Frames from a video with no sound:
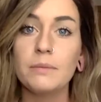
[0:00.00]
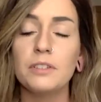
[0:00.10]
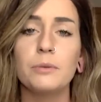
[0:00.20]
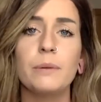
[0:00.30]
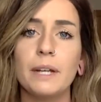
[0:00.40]
So
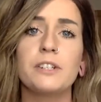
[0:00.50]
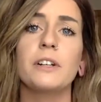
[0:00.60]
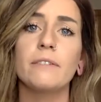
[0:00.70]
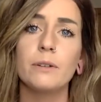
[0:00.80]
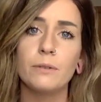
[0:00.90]
you want to make sure
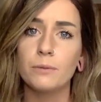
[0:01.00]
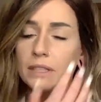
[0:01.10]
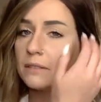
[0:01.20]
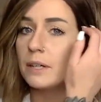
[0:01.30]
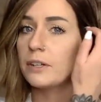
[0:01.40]
every
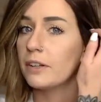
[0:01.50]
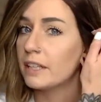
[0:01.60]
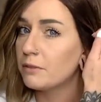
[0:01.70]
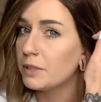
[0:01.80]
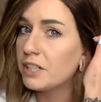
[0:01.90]
once in a while you're like
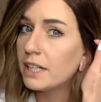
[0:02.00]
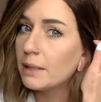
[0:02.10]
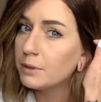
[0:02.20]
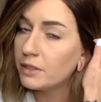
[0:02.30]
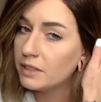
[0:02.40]
switching it up,
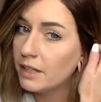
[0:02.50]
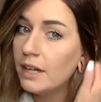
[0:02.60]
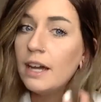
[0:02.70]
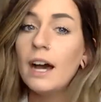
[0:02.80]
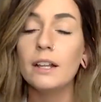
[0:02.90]
doing
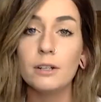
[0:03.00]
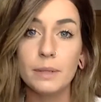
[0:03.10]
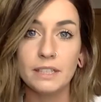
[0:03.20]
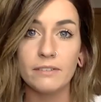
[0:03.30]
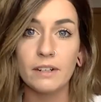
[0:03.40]
a little
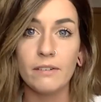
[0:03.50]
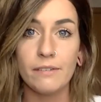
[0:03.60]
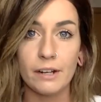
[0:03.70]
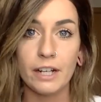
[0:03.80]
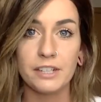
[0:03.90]
bit different of a
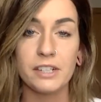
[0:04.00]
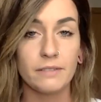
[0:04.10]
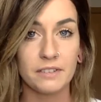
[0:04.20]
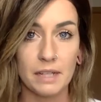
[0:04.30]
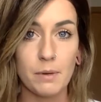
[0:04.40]
variation of the
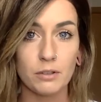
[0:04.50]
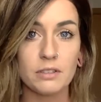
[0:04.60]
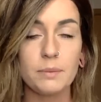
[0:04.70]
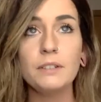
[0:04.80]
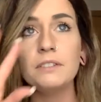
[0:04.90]
same host
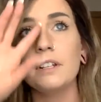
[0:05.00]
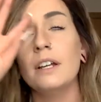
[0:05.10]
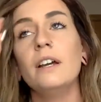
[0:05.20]
post.